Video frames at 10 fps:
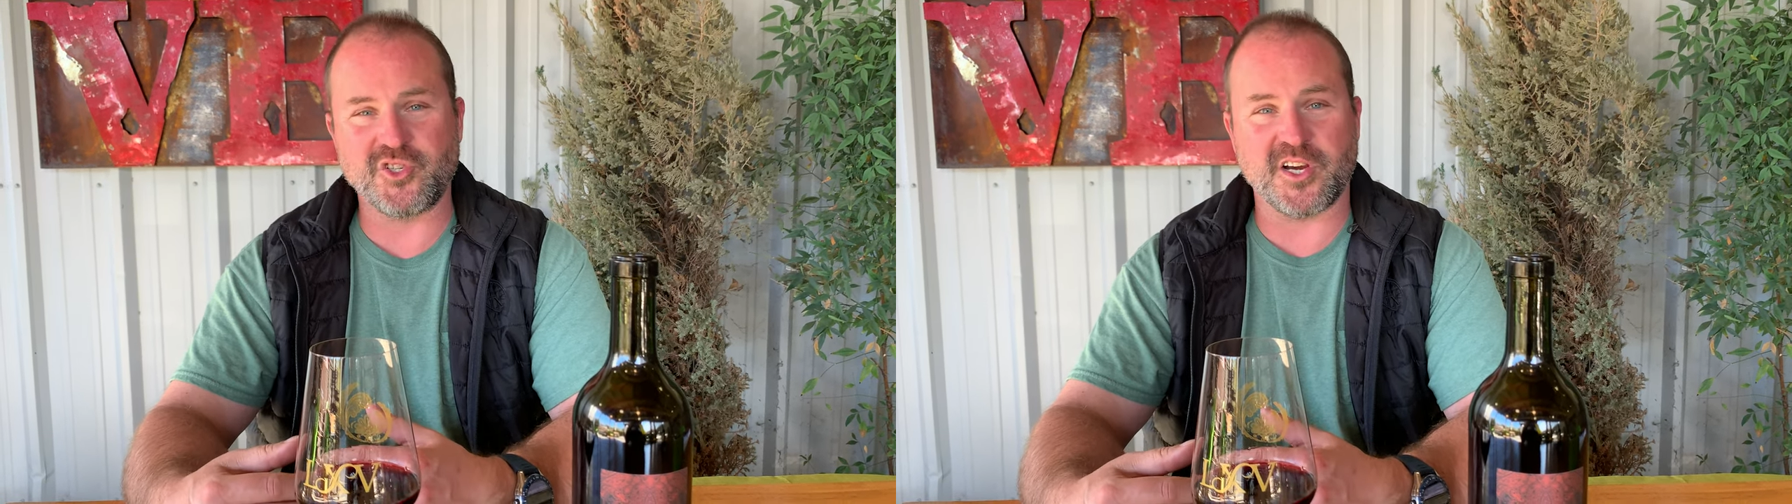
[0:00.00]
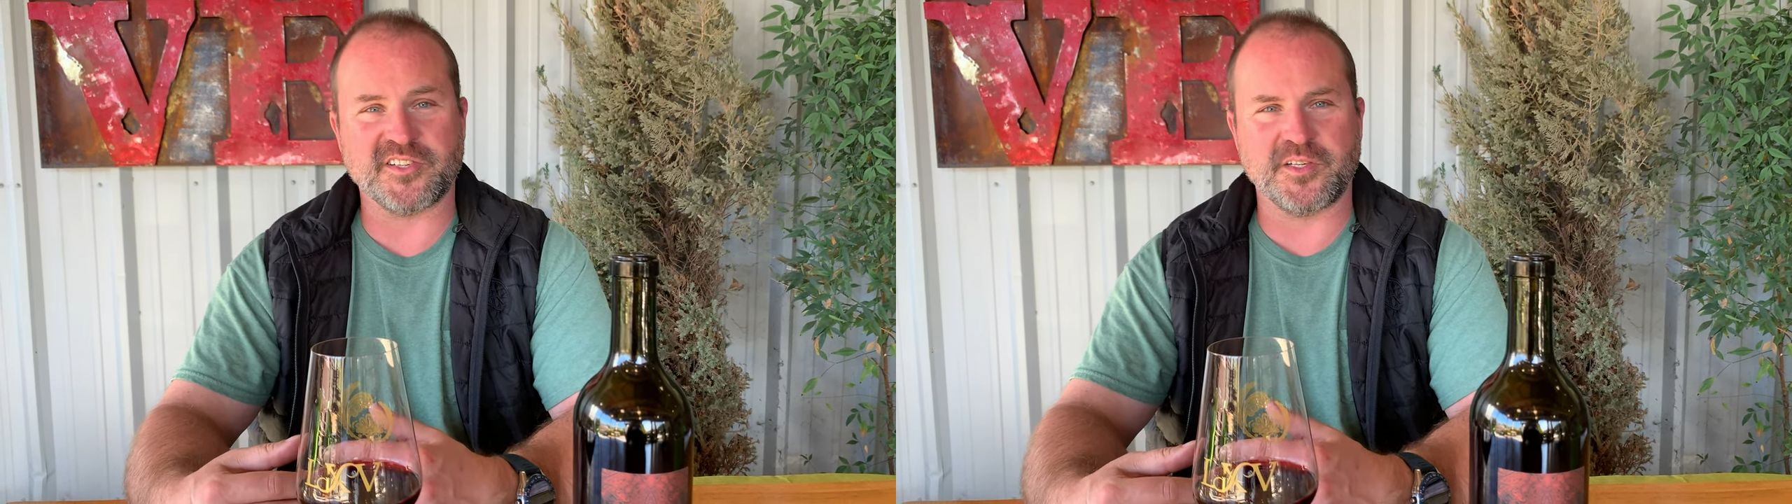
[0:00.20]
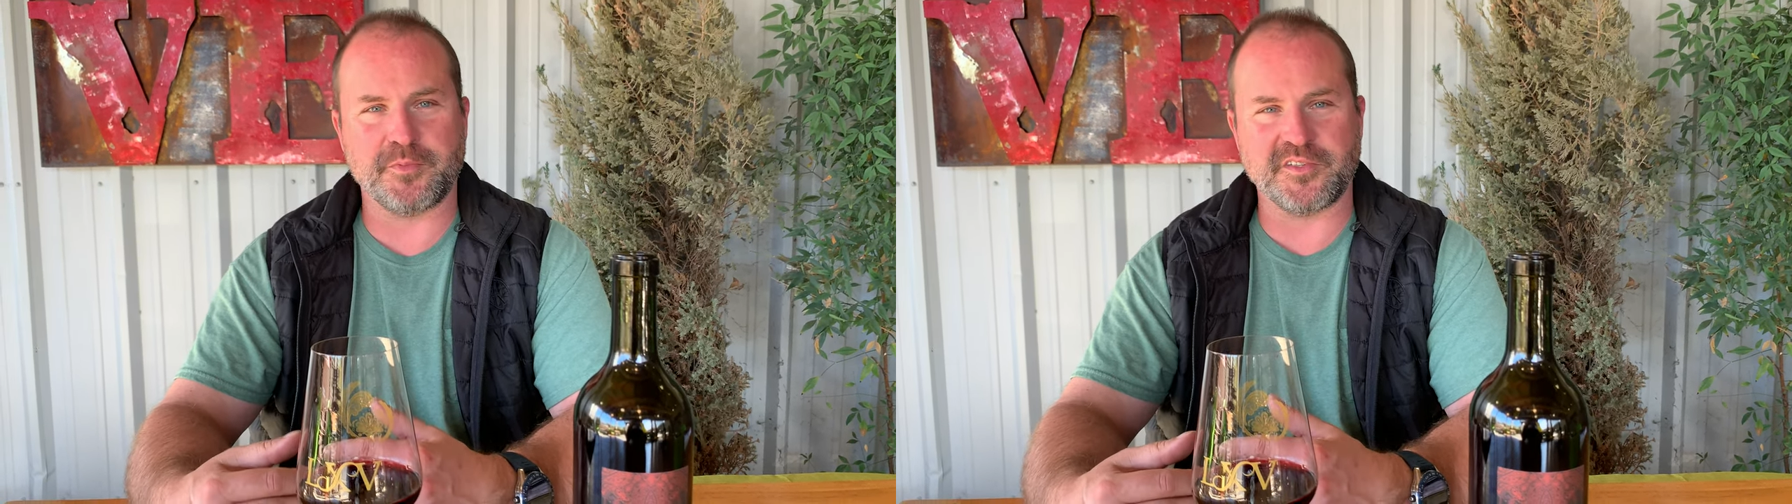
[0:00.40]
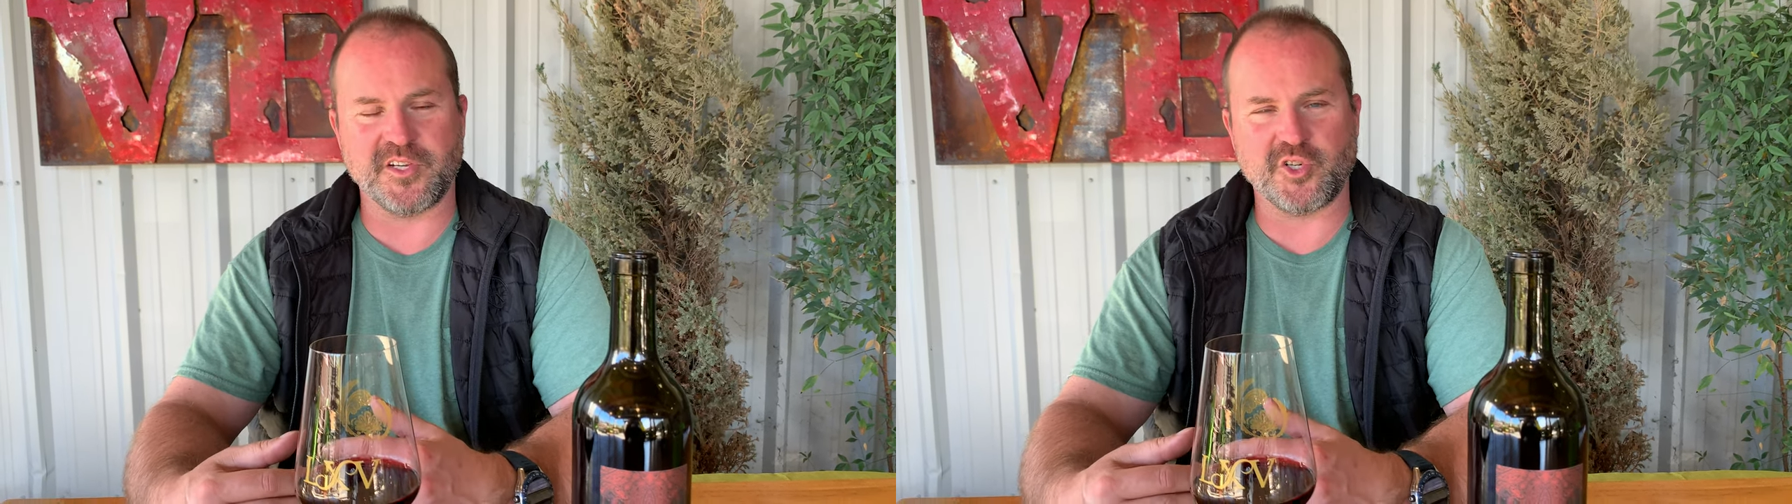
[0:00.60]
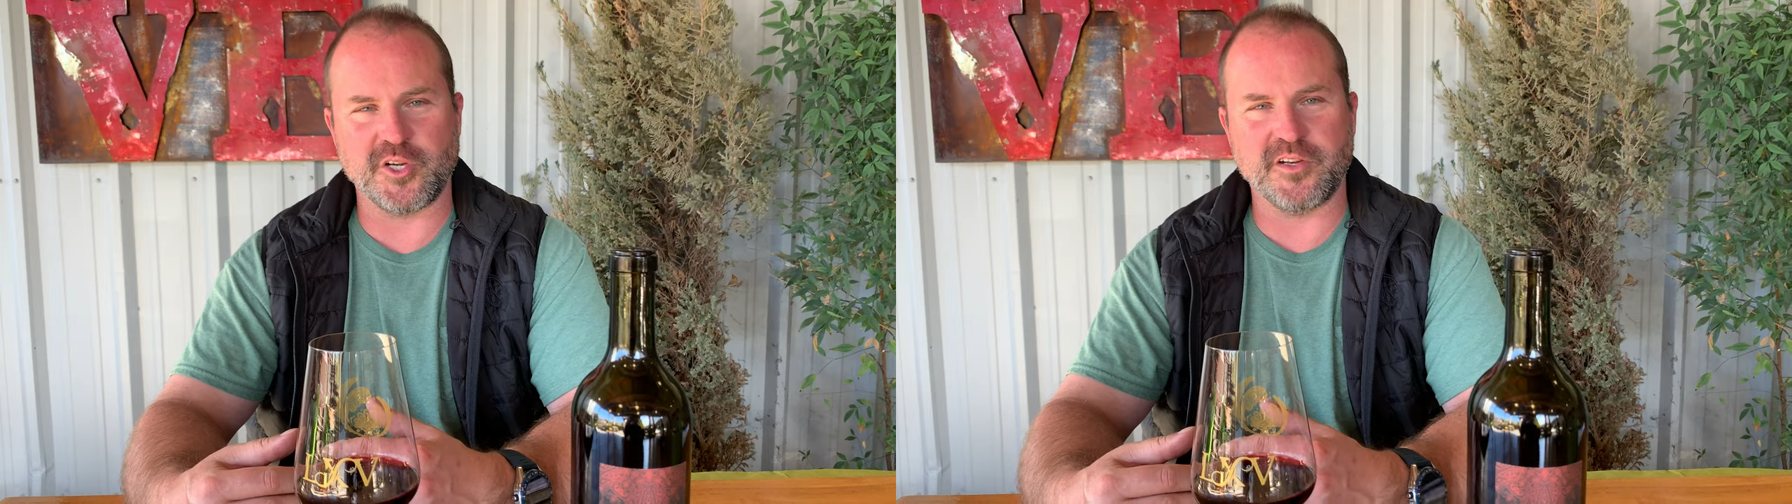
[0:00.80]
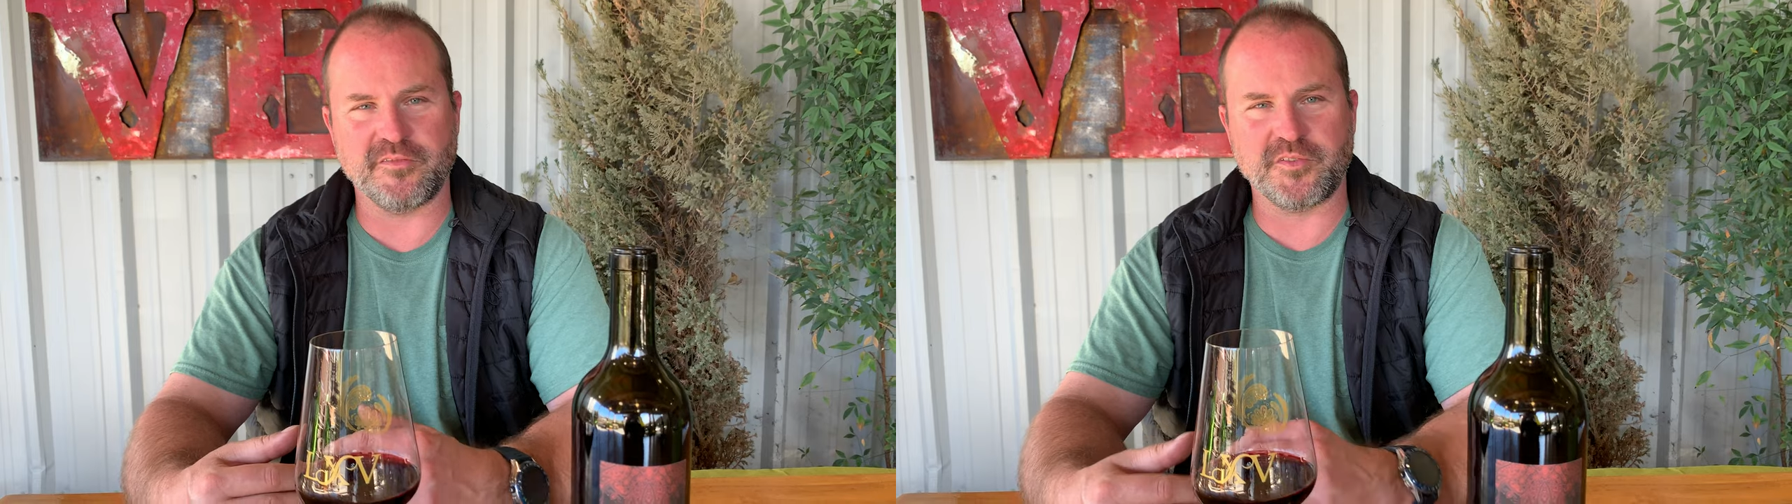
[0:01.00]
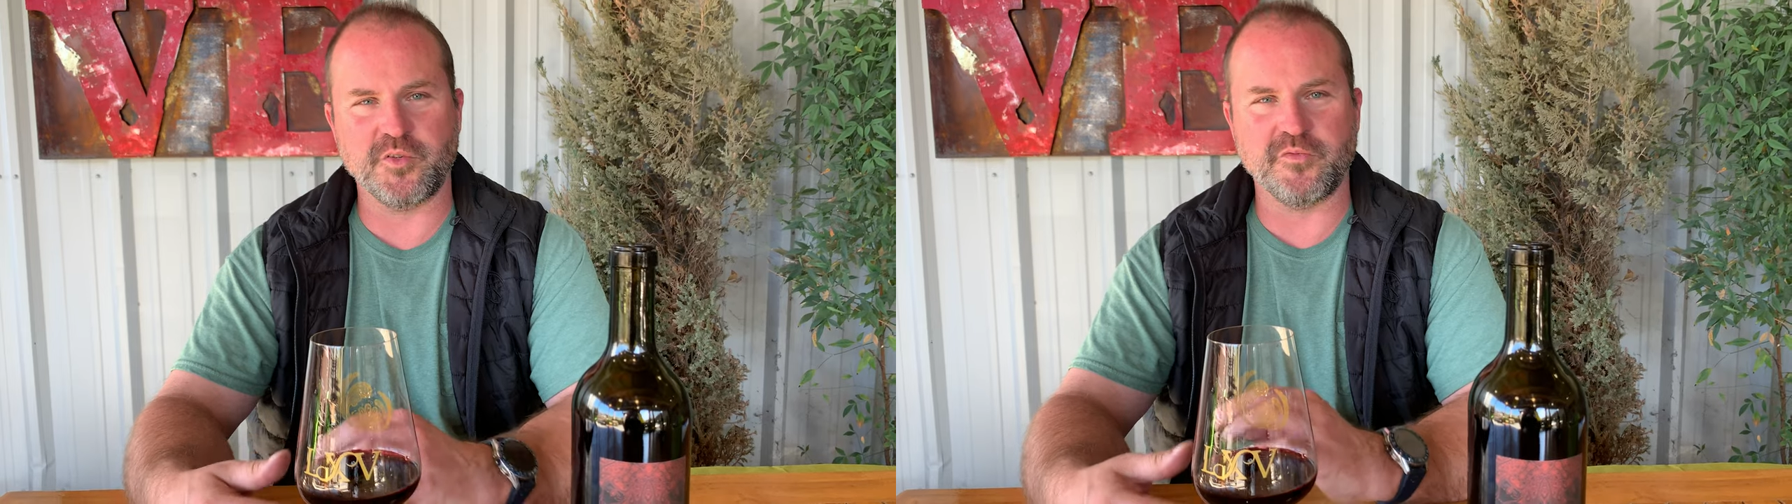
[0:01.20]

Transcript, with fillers: juxtaposition of two